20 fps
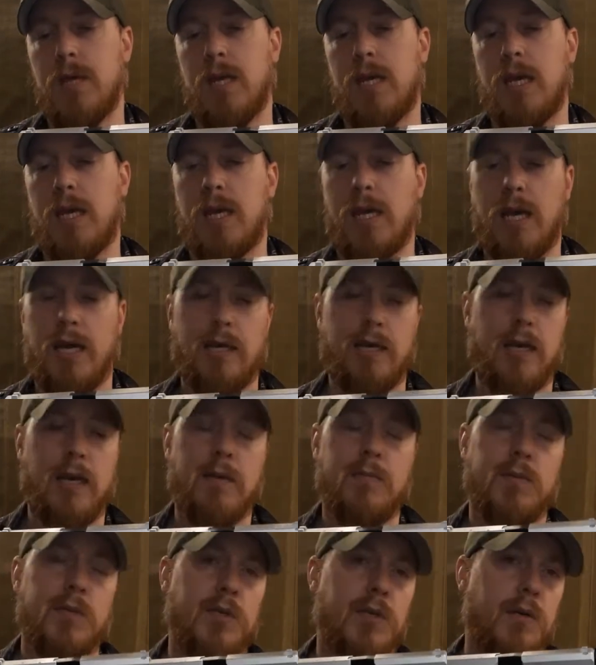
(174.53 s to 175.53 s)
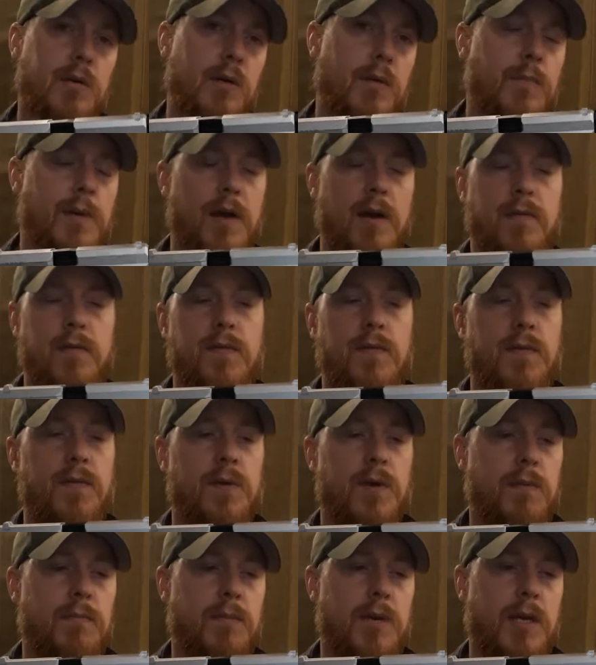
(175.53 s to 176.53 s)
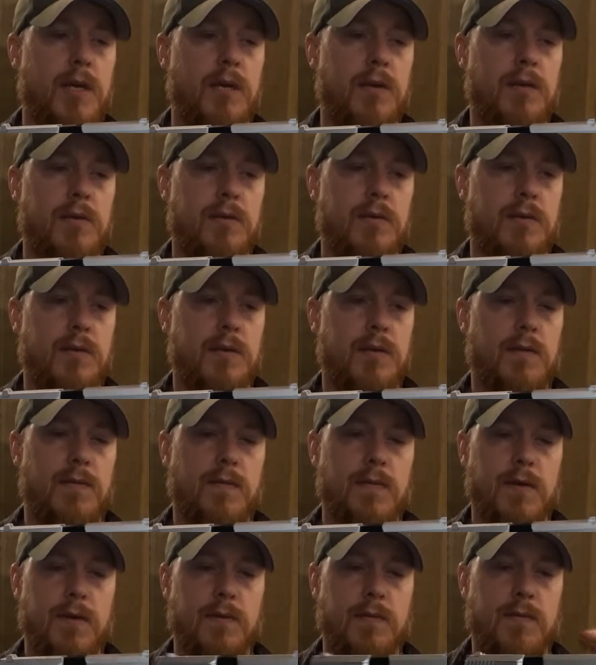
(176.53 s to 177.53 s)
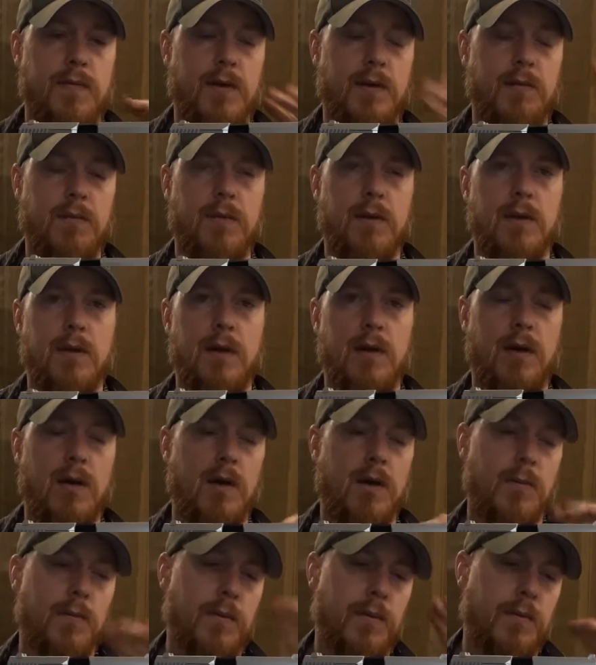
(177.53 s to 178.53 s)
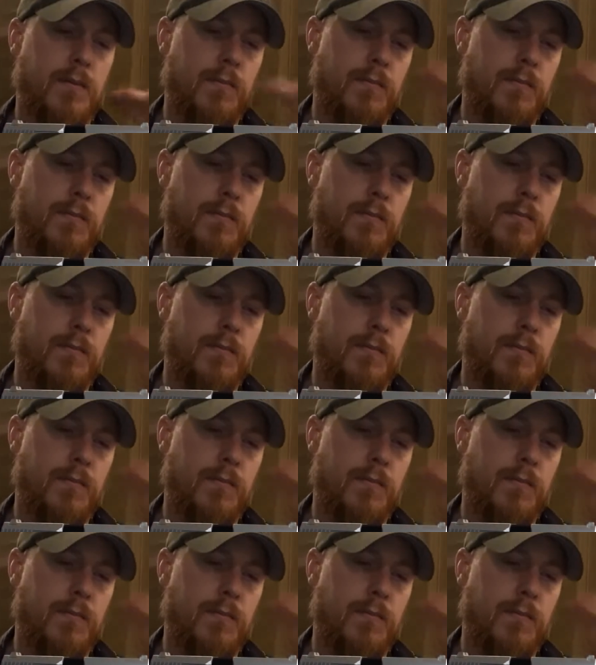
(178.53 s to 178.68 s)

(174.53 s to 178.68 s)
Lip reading: You can get them shooting about 40 metres if you fiddle with the hop.